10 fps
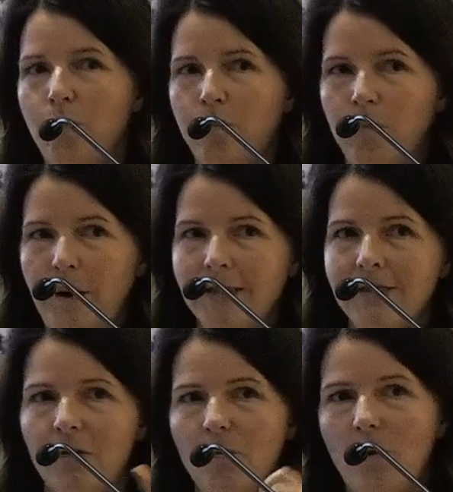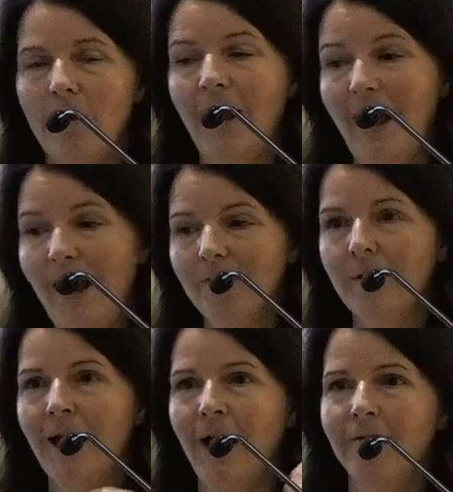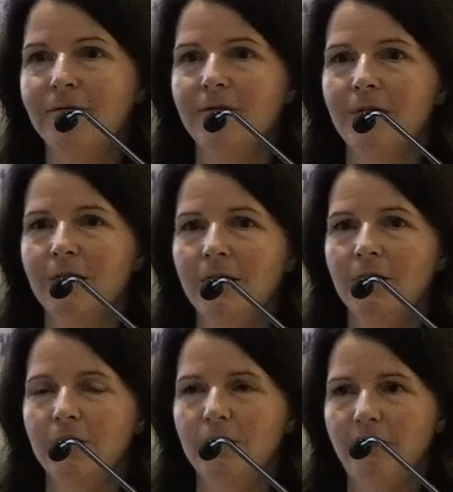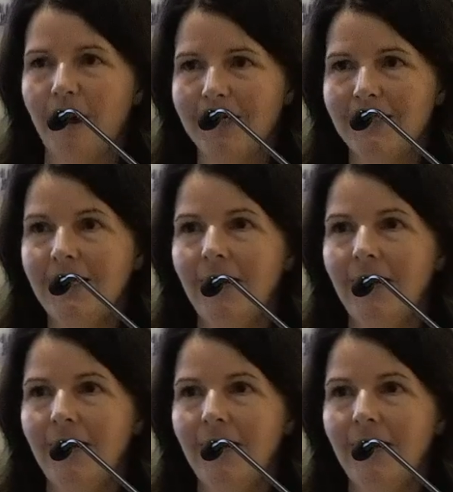Based on what we have vaccine